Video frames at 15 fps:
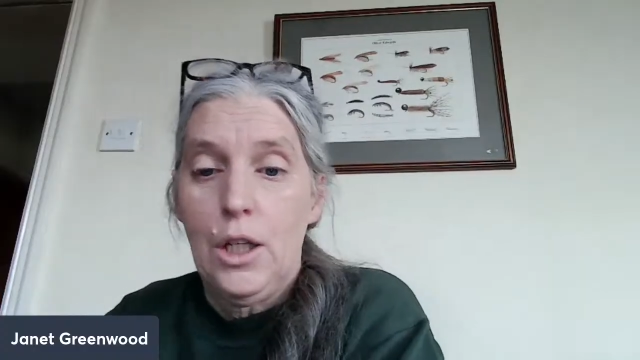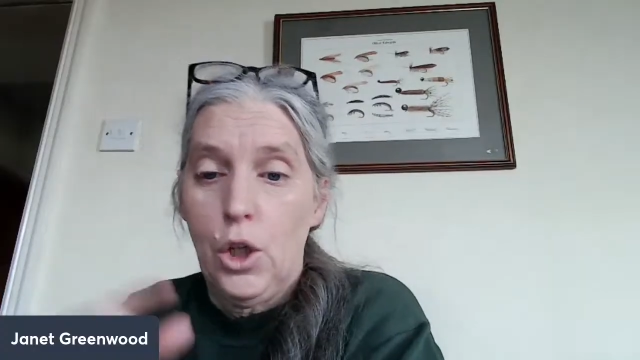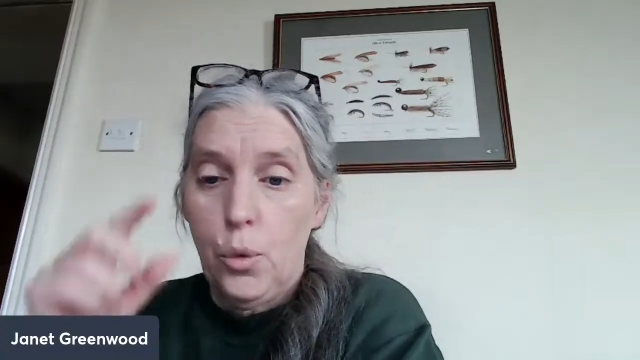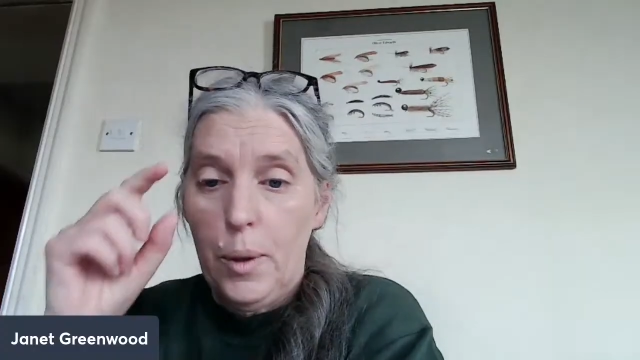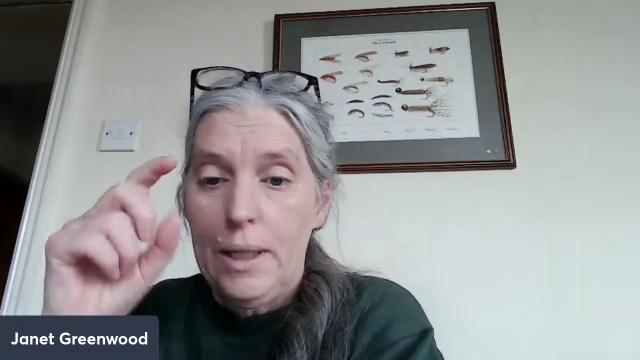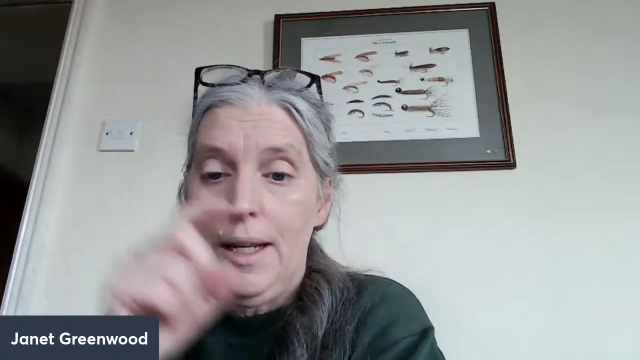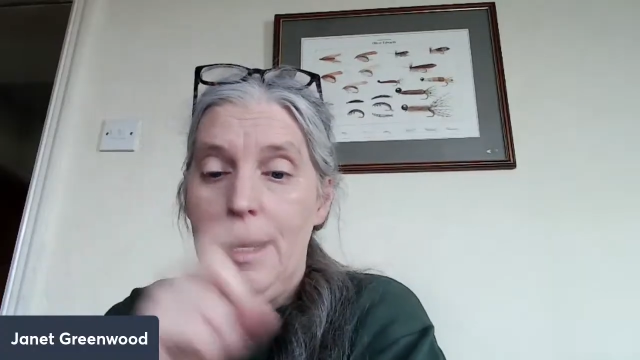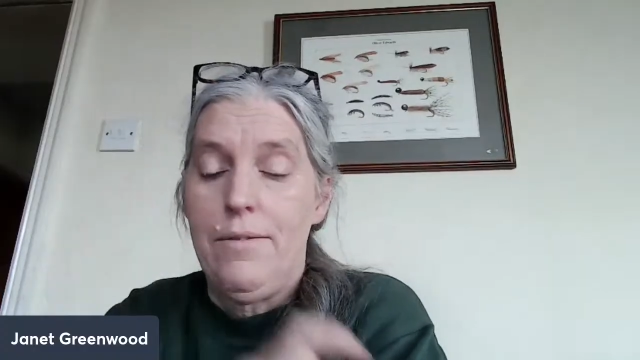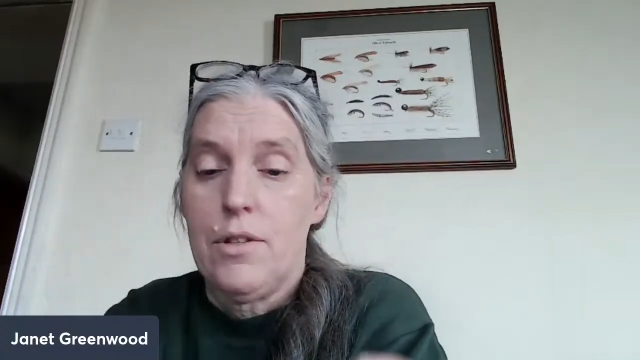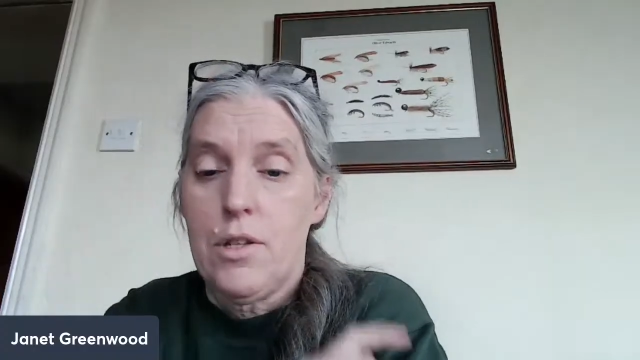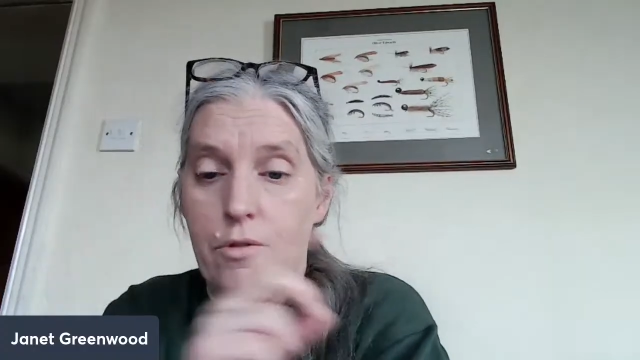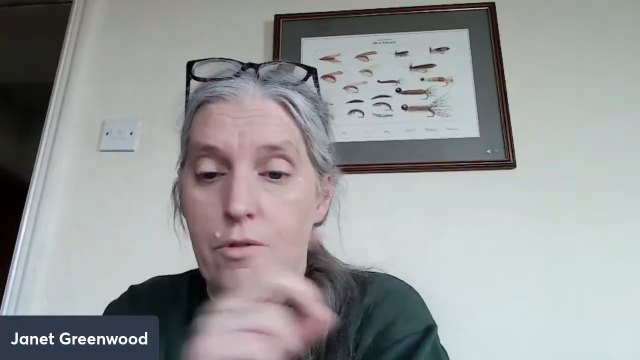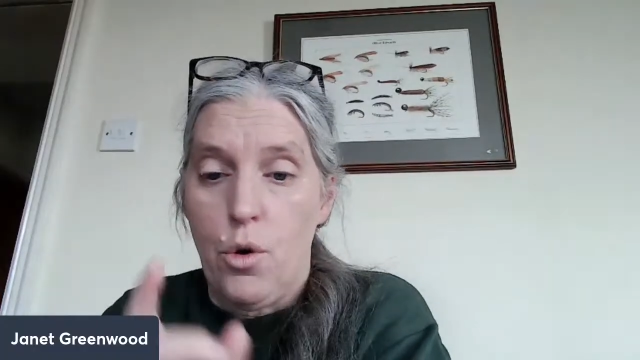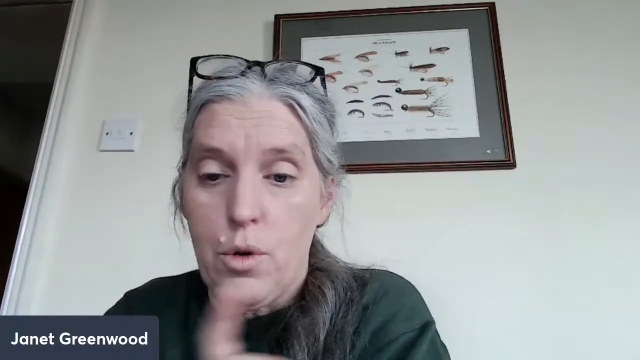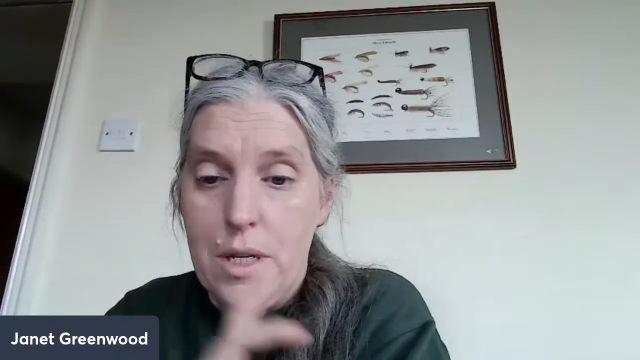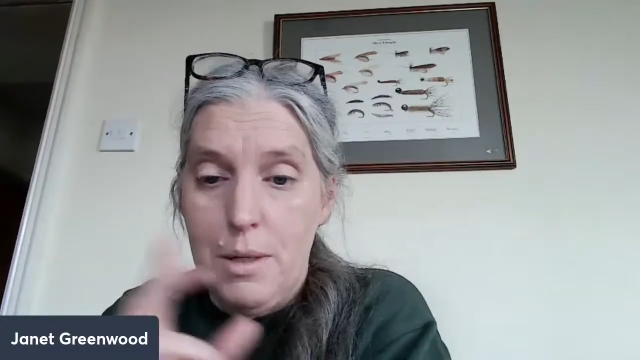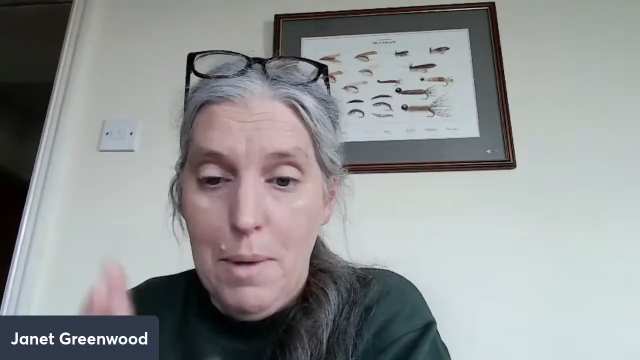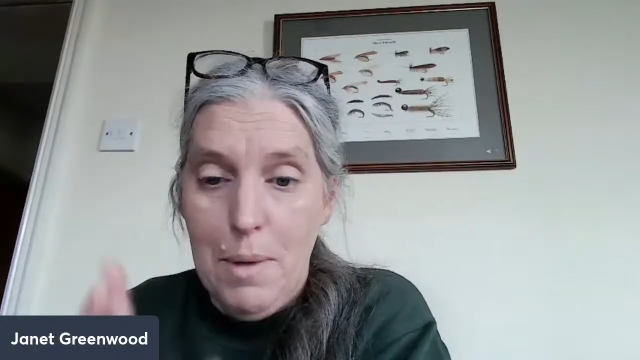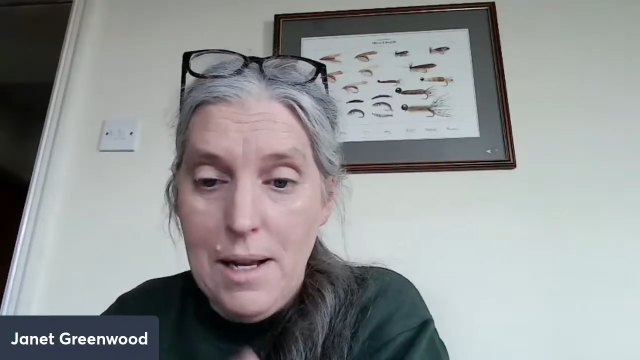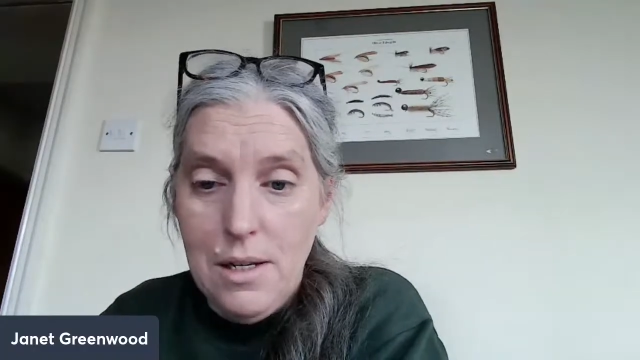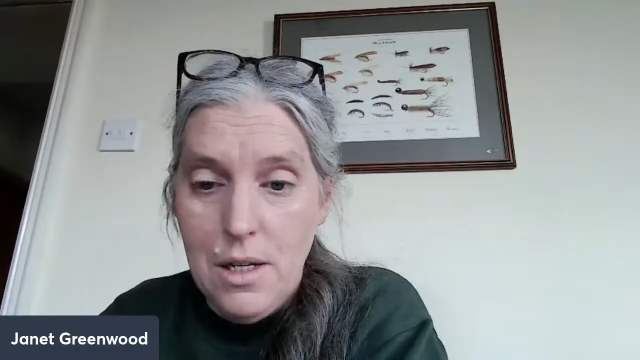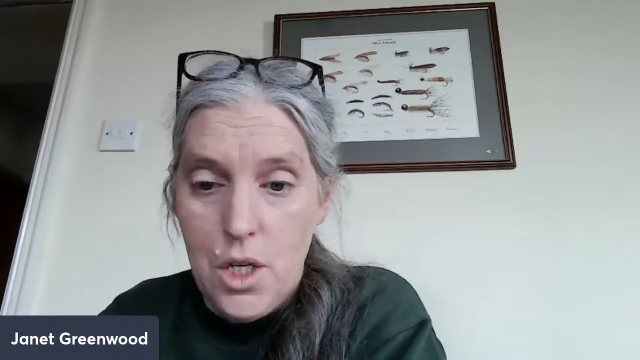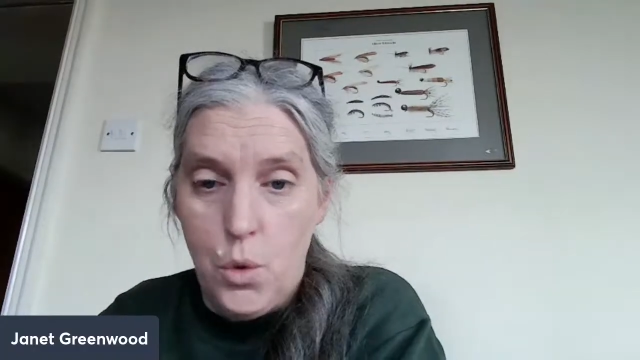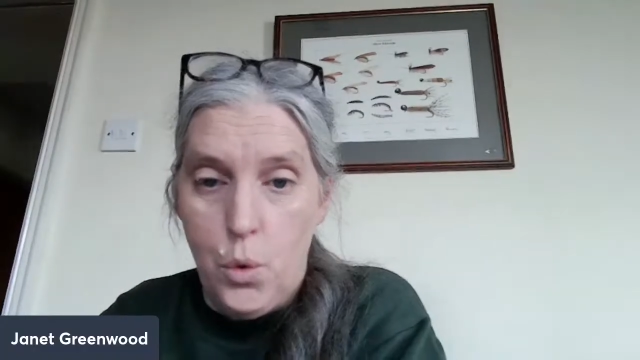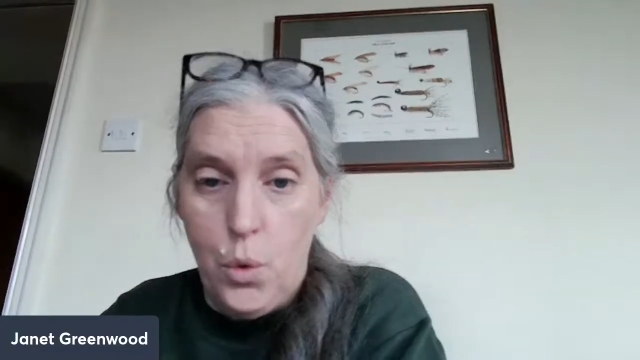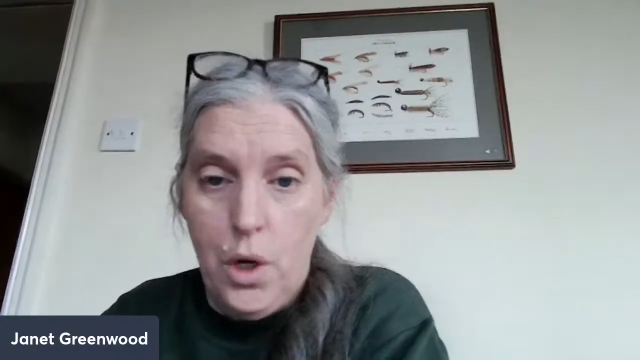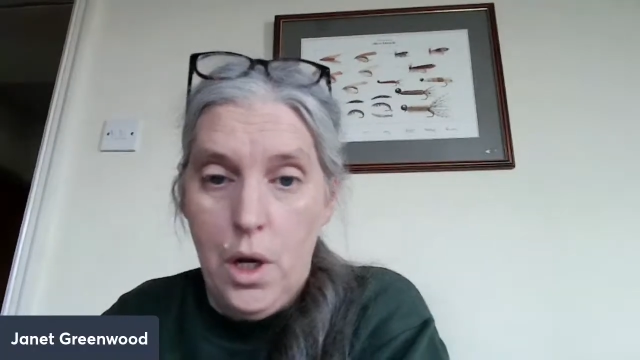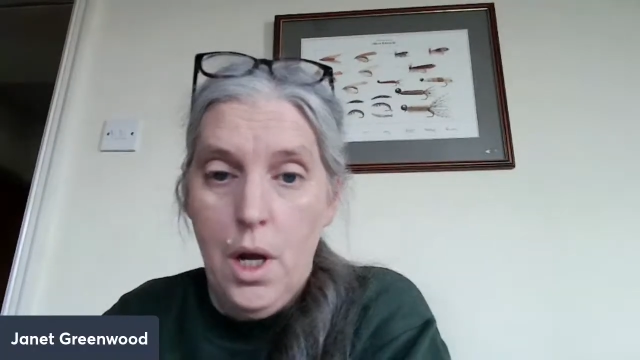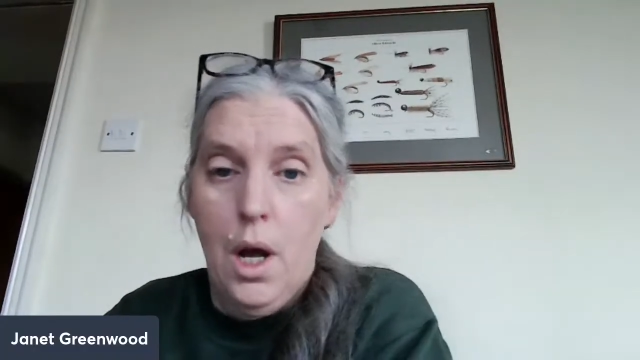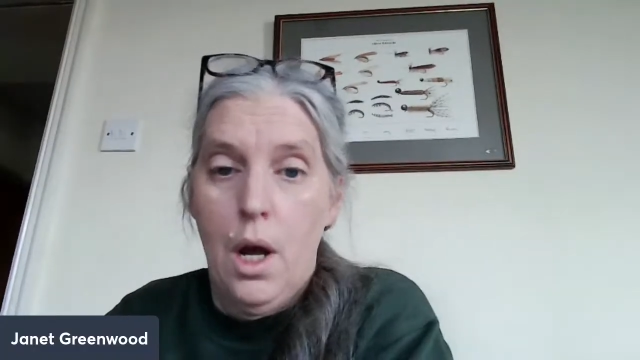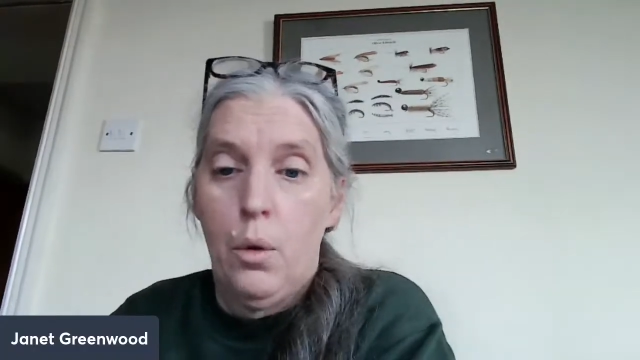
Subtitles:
lower levels of oxybenzone,